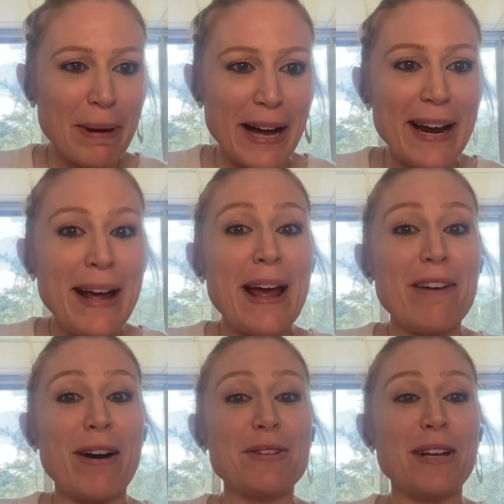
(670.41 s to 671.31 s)
but
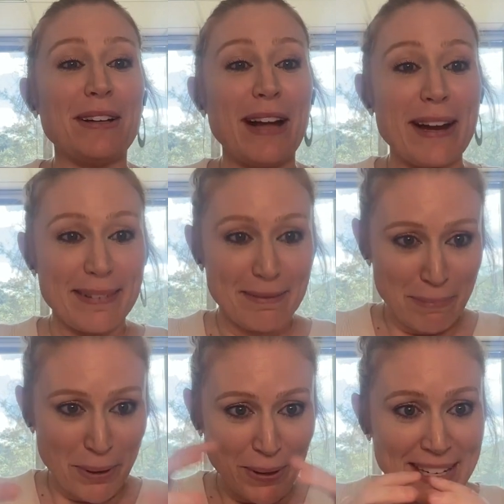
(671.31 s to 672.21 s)
if I was going to like
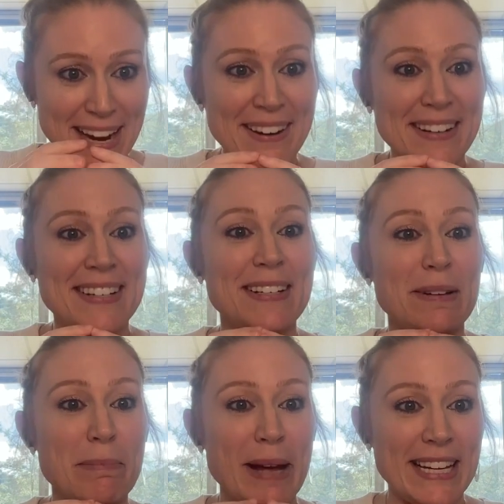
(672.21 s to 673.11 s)
pull it down into
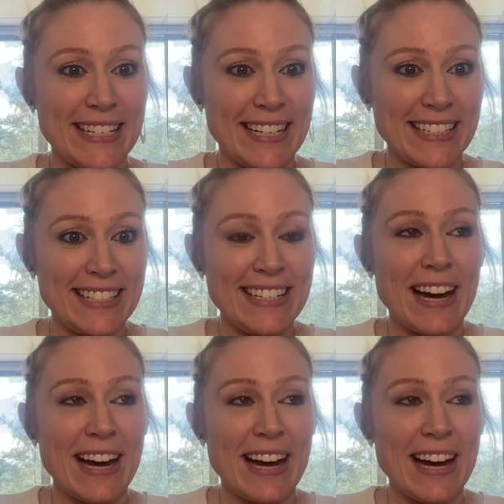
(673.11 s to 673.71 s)
some basics,